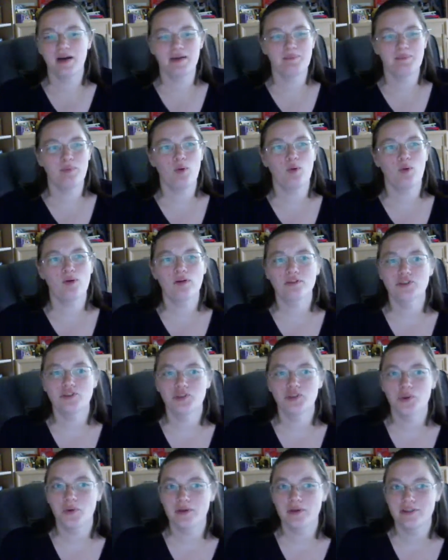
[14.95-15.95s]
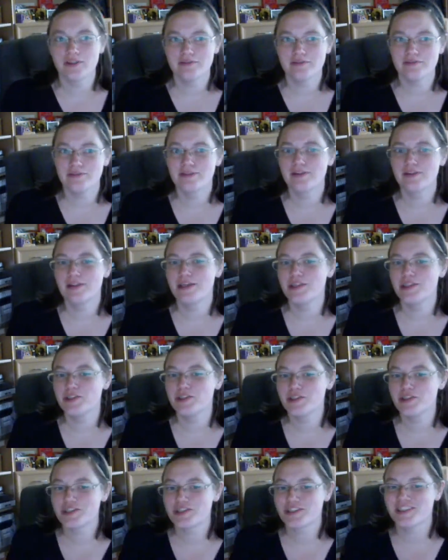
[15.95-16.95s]
poor choice for
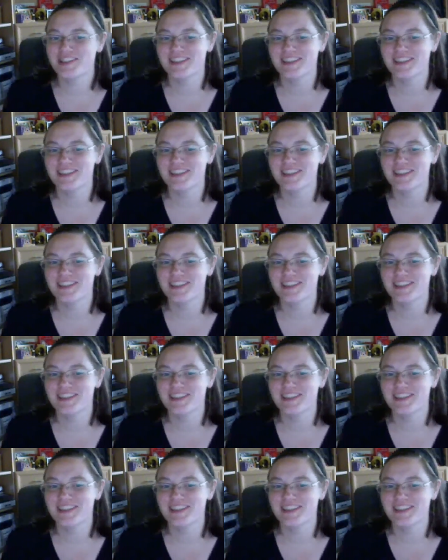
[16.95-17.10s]
lunch.